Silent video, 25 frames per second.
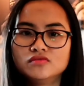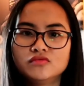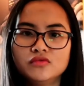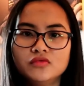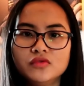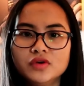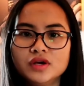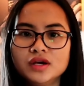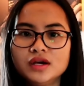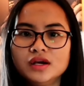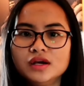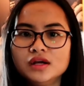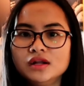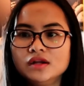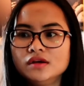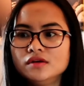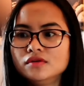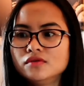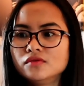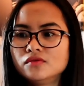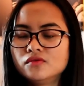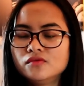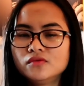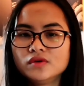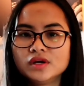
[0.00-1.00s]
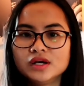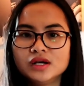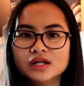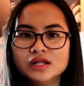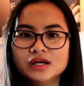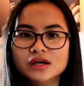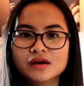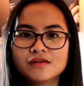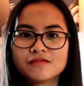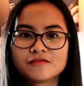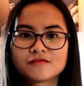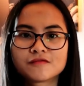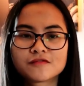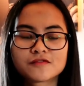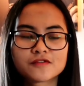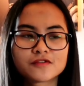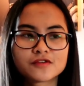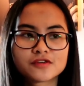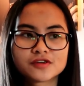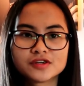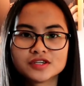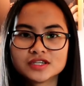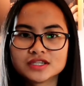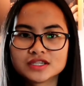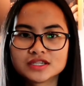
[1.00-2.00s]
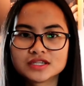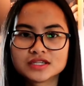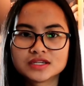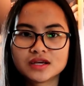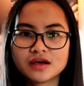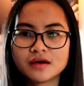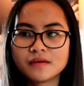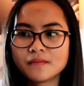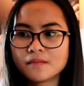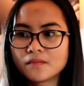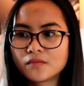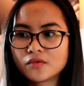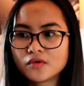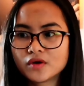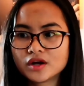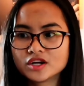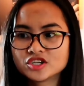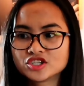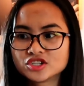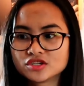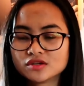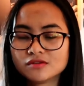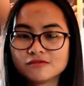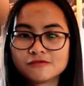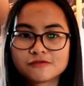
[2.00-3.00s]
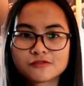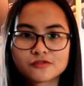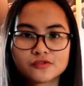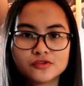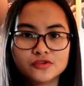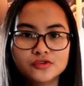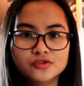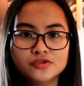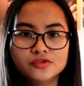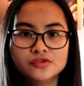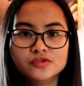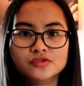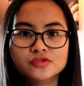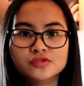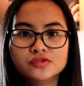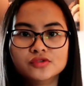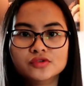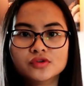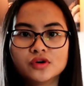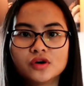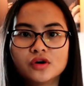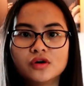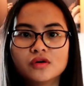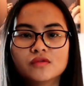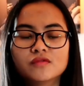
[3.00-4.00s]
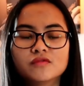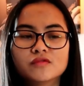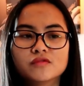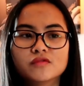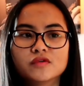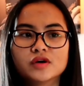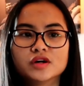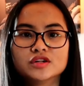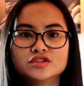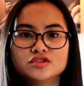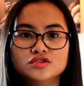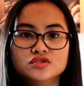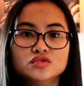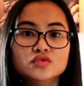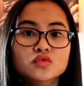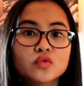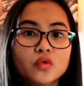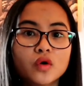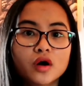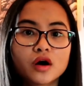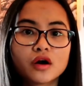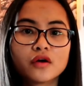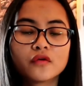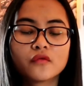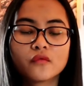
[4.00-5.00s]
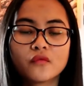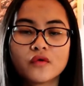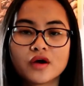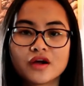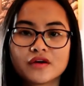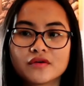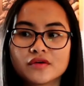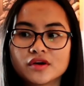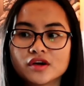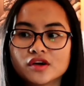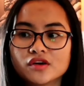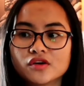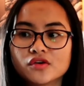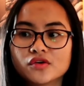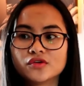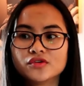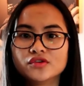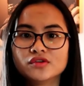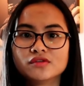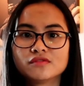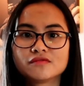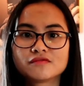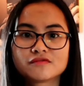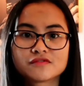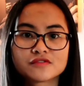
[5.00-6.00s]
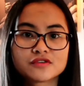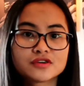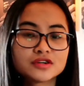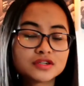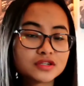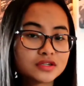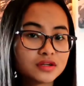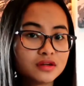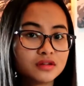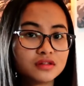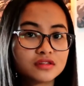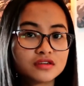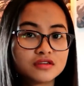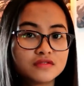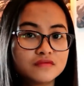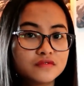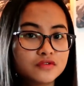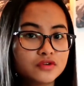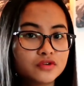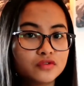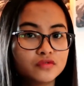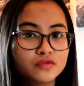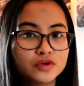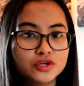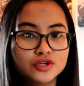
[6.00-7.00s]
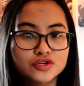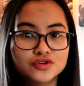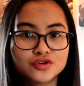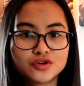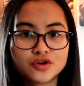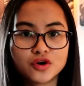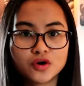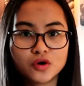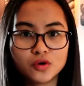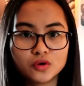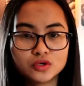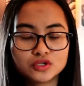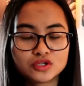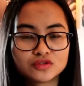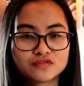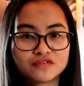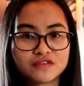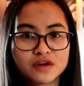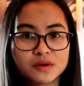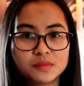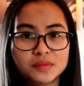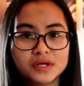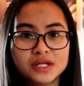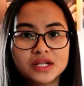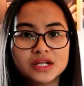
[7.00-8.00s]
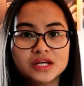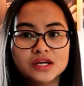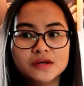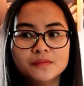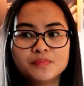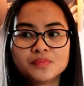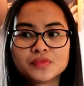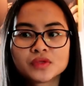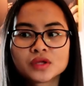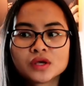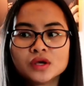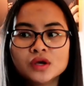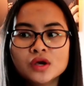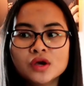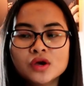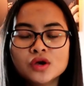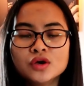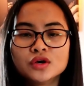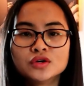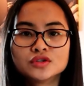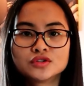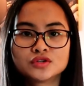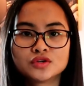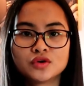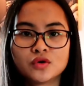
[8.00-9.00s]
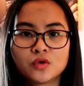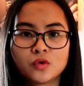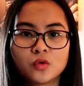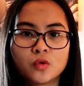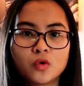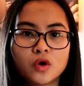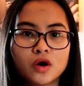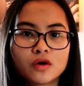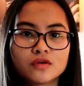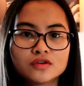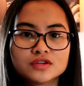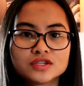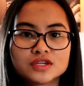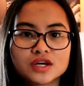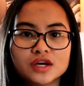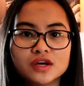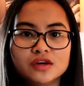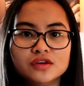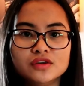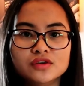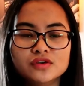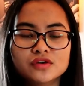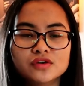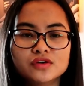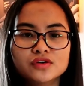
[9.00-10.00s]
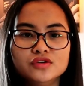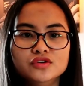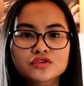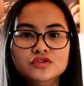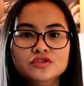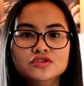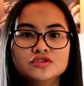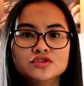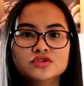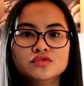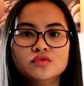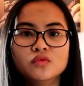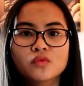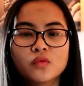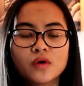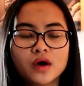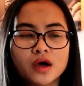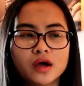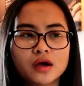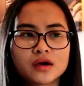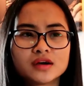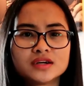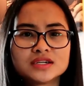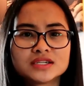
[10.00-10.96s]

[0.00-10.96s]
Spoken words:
really, really a first impression for you of what you are wearing on your first interview with your host family. So, kung ako sa inyo, you should wear